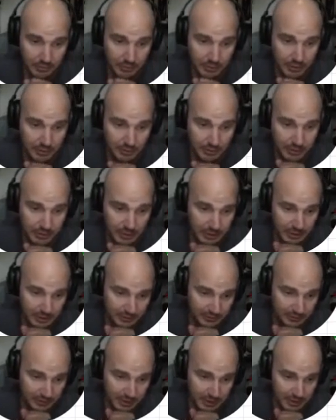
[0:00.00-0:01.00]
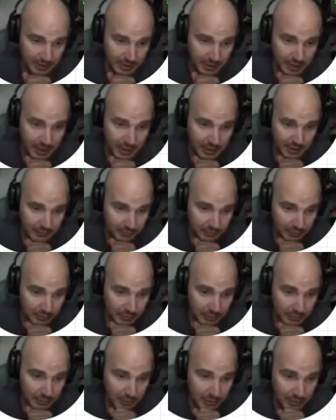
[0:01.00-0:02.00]
We go to the next day, and if we
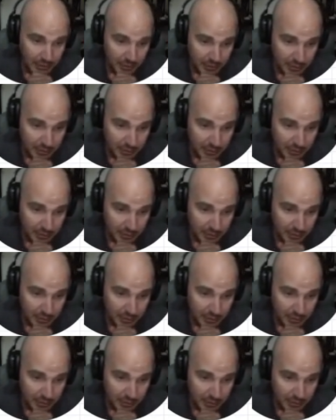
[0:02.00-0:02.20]
do it on a